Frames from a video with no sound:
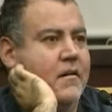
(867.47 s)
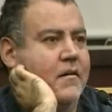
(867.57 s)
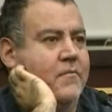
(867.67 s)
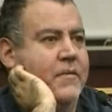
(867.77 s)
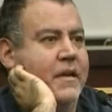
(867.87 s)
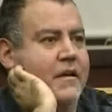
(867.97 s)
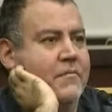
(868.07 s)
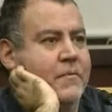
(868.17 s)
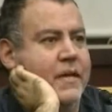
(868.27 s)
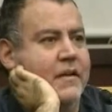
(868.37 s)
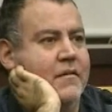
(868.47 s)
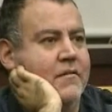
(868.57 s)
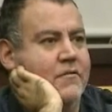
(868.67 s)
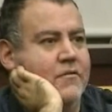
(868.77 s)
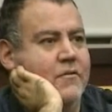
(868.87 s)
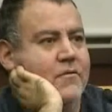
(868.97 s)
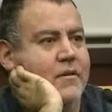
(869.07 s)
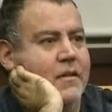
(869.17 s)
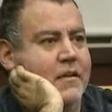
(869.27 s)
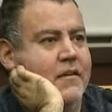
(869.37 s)
a madman
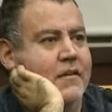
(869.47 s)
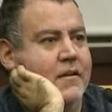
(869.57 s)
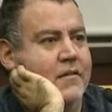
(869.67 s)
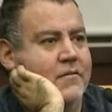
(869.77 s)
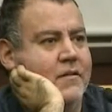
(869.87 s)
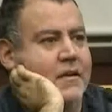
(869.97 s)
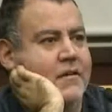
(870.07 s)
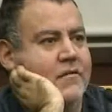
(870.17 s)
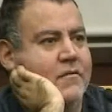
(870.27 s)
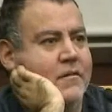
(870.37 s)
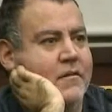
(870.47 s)
shooting in downtown.